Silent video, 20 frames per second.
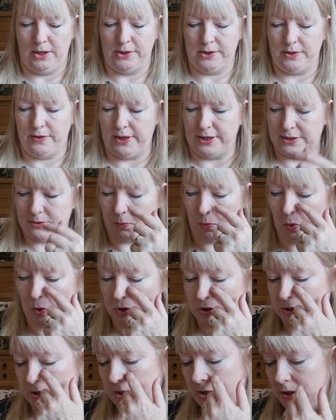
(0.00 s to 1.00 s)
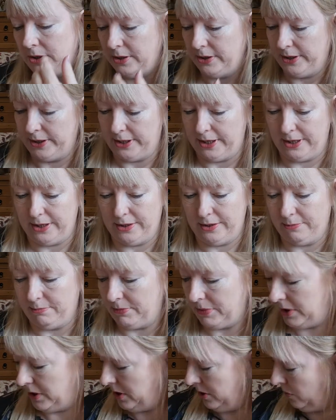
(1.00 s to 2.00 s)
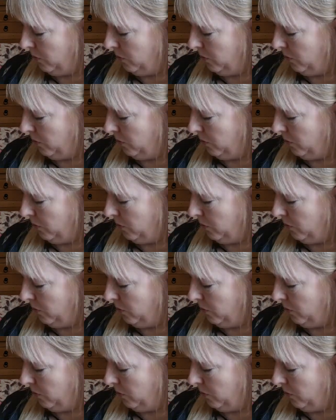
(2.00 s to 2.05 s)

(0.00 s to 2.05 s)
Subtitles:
So that's what I am